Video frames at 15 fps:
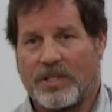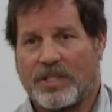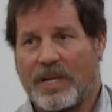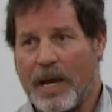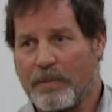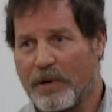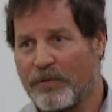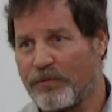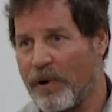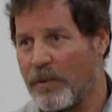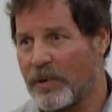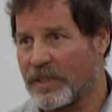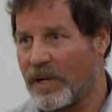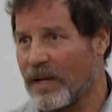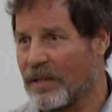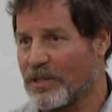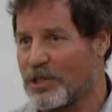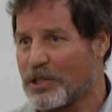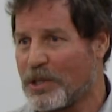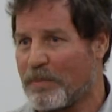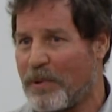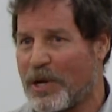statement of Frederick Douglass
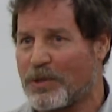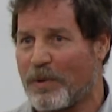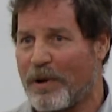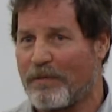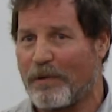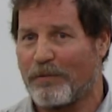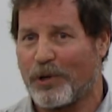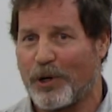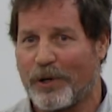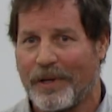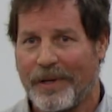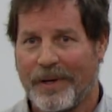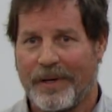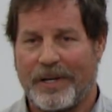is the best one I've ever heard.